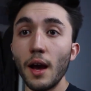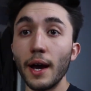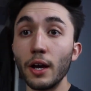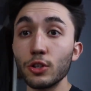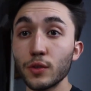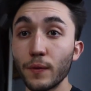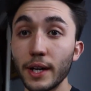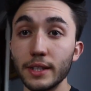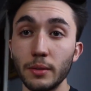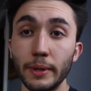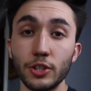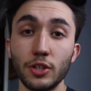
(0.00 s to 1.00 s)
I also forgot
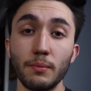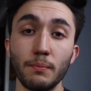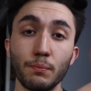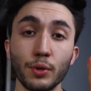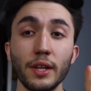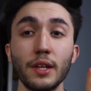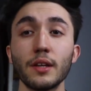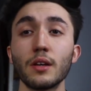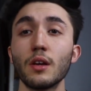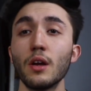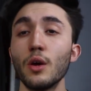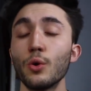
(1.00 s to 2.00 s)
to mention
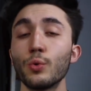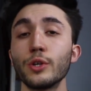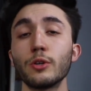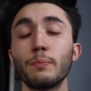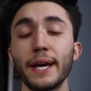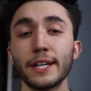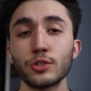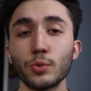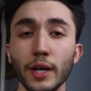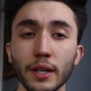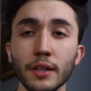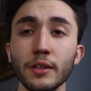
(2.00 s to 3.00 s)
breathing. When you're back
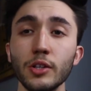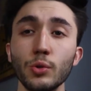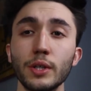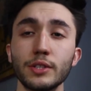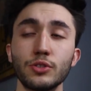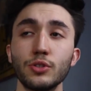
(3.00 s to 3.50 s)
squatting, you want